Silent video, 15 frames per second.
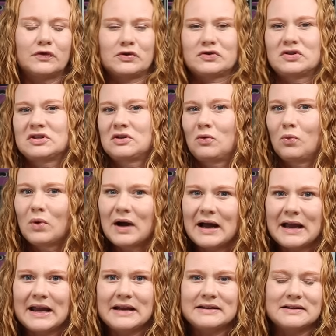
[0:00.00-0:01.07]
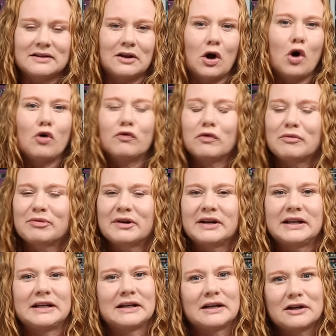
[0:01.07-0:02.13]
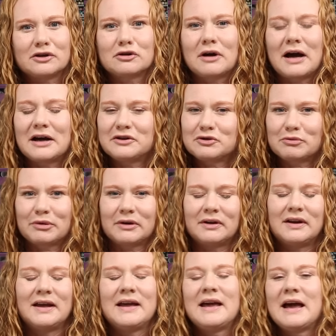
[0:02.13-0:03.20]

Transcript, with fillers: versus the white and the overprinting and under, underprint,